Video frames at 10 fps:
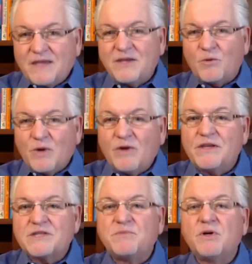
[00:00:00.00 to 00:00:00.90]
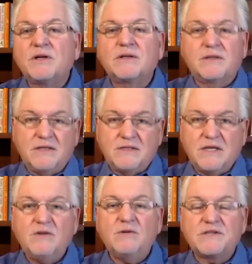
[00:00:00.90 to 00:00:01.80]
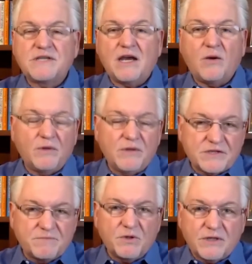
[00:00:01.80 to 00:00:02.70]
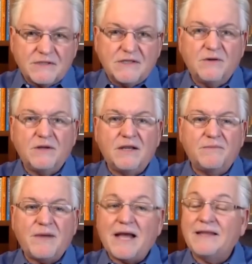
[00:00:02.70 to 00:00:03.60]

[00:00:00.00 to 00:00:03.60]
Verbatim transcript: you know will this book continue to sell will this book continue to impact